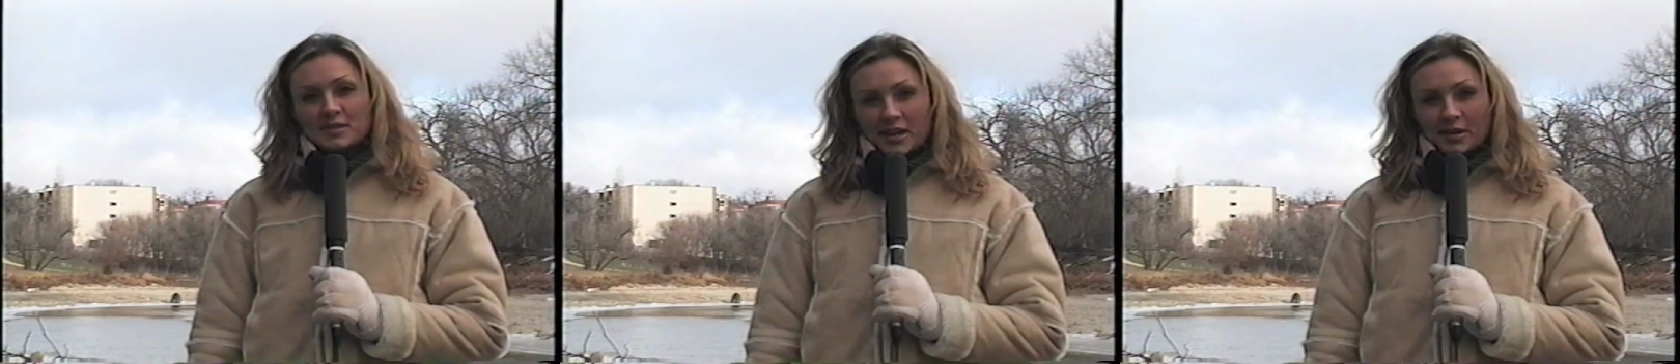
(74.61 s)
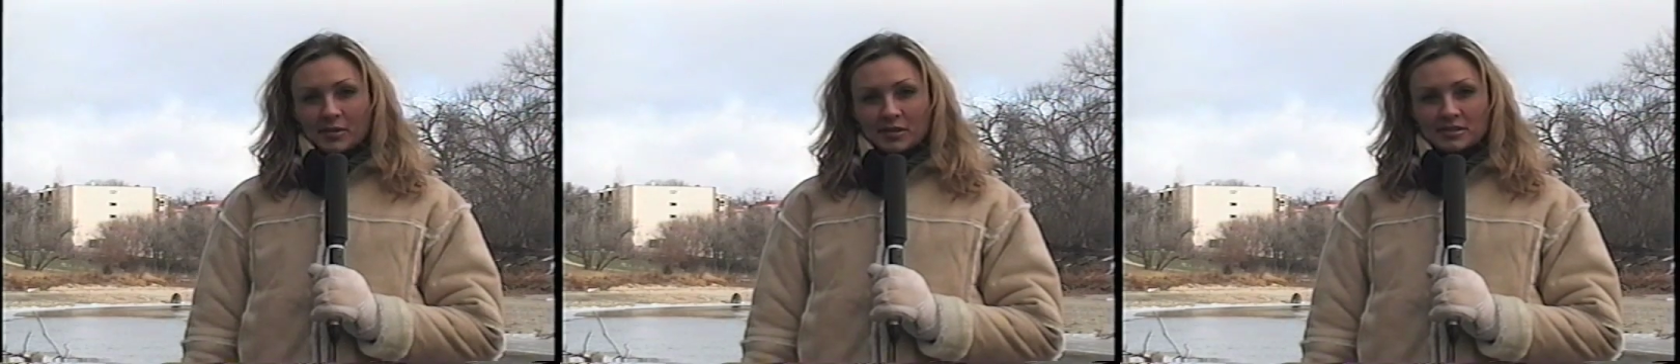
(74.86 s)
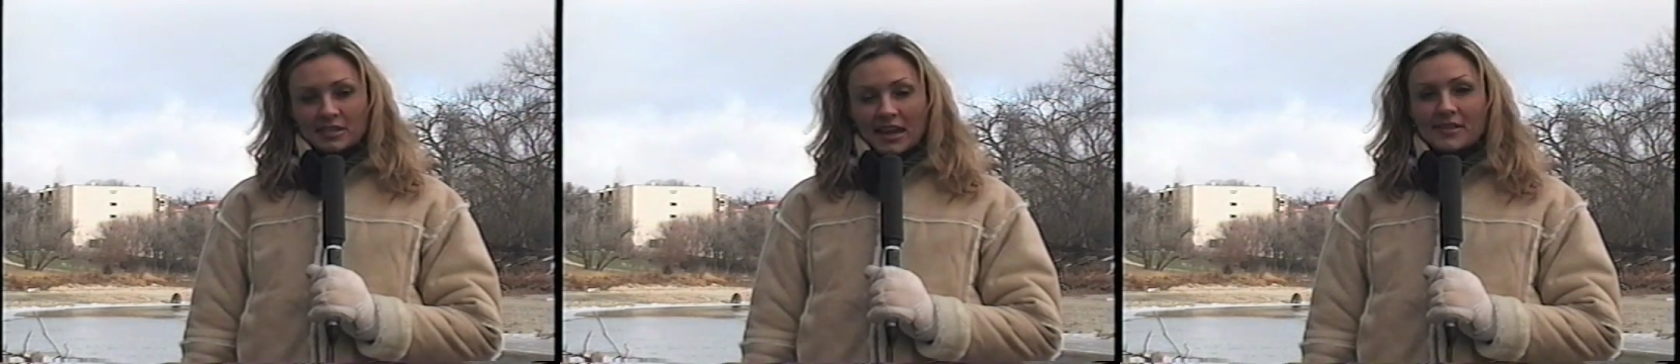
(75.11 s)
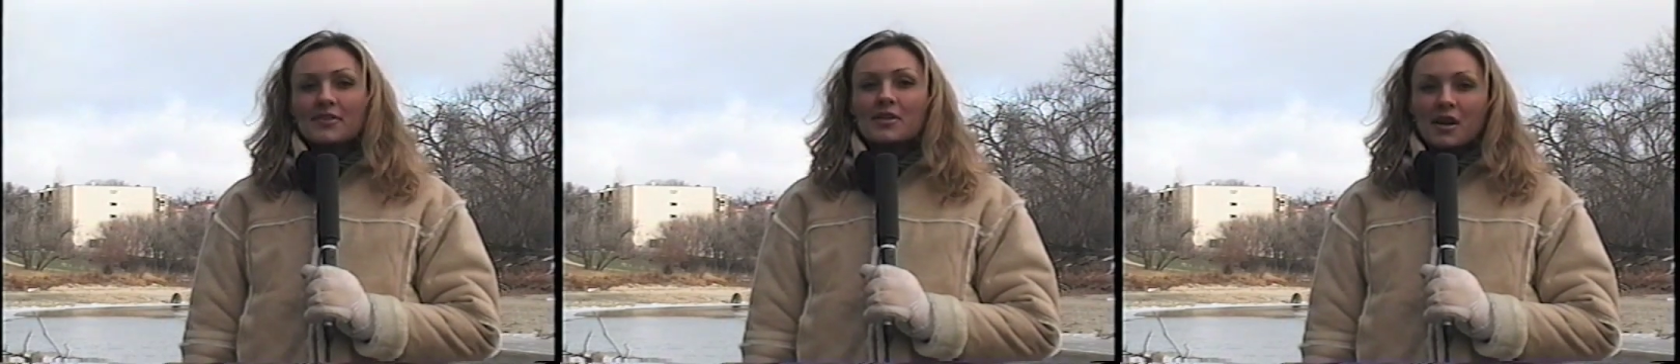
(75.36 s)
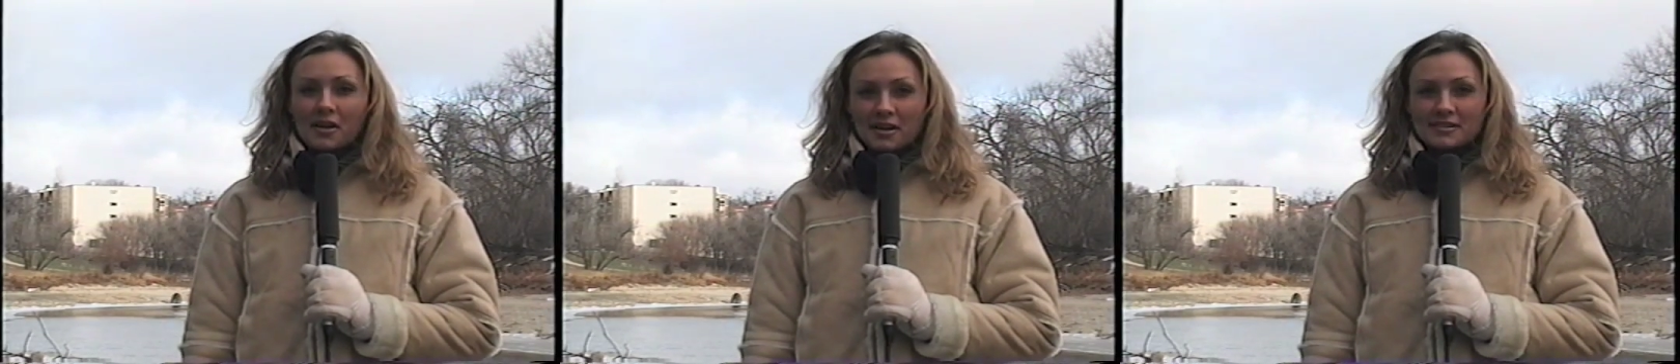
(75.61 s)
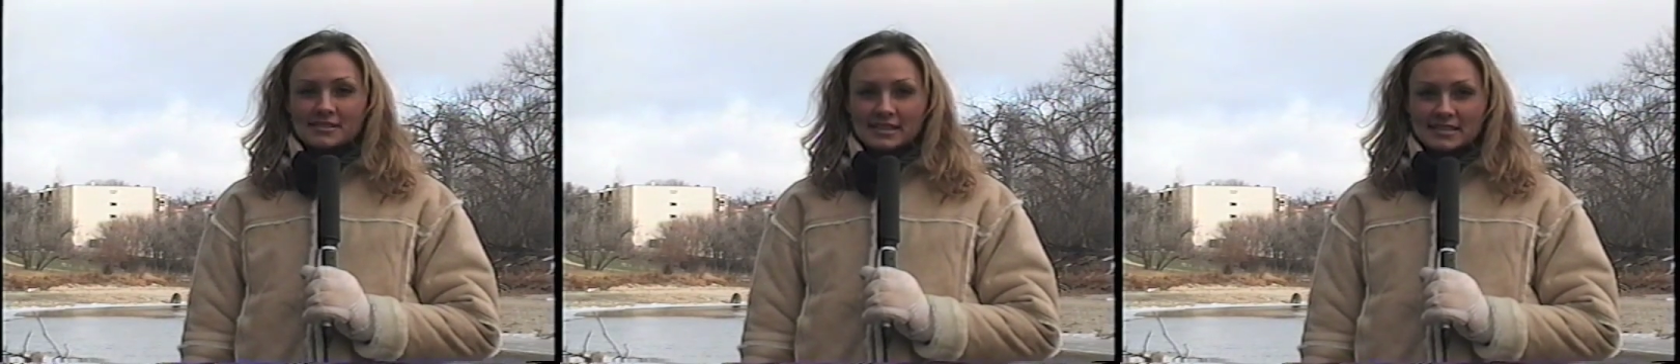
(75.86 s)
Jeannette Rocher for
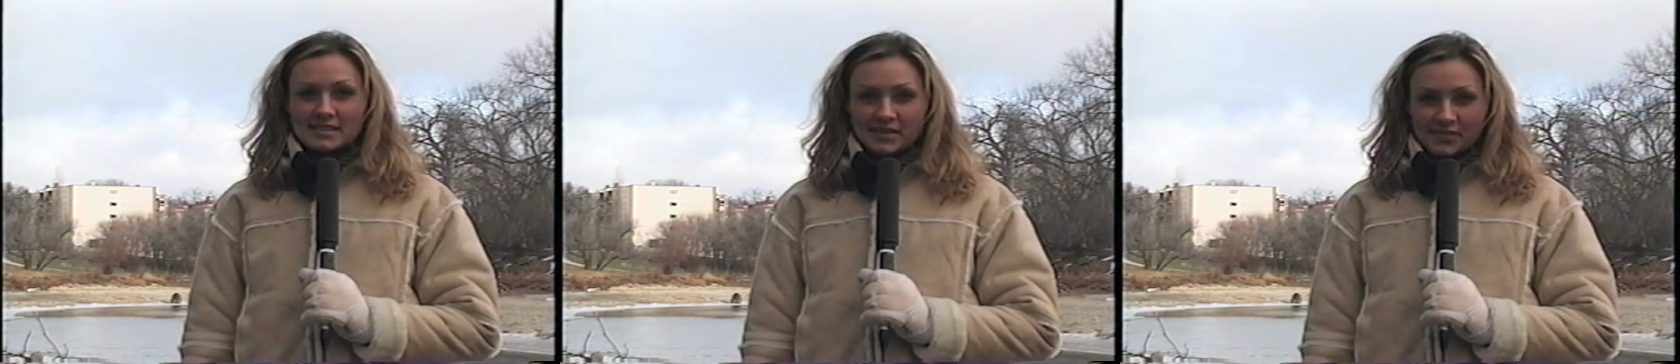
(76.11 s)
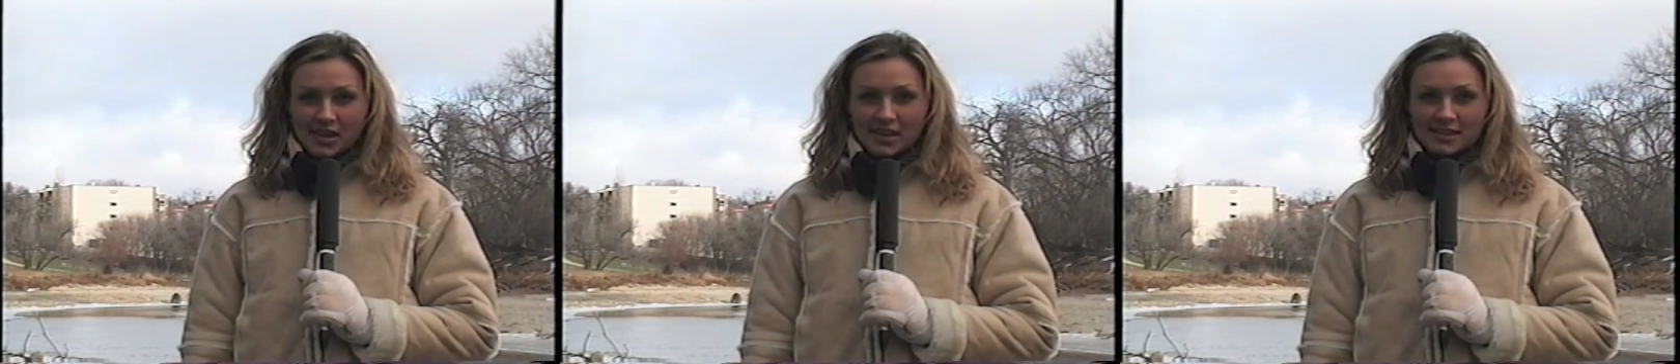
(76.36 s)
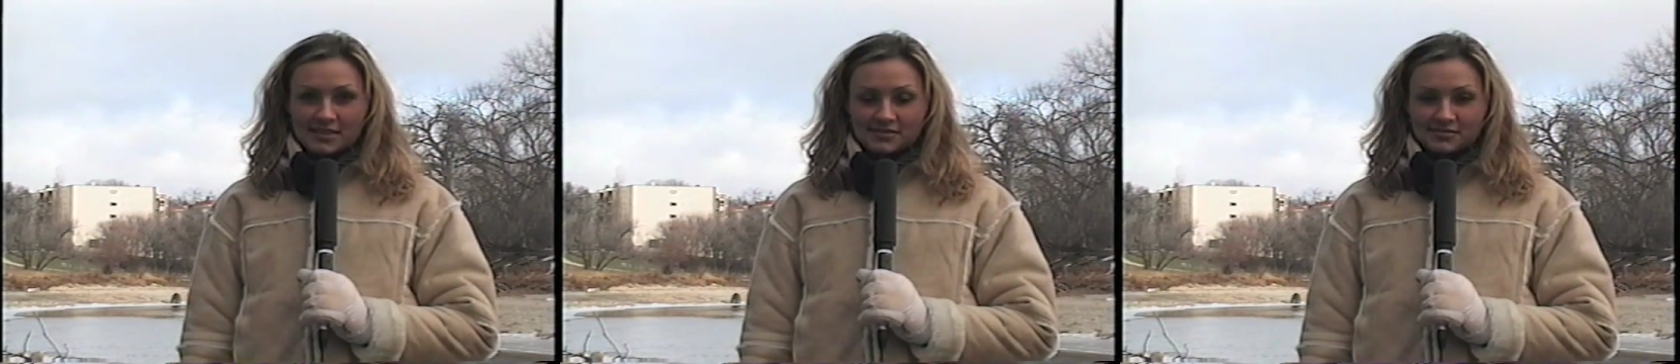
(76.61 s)
RRC TV.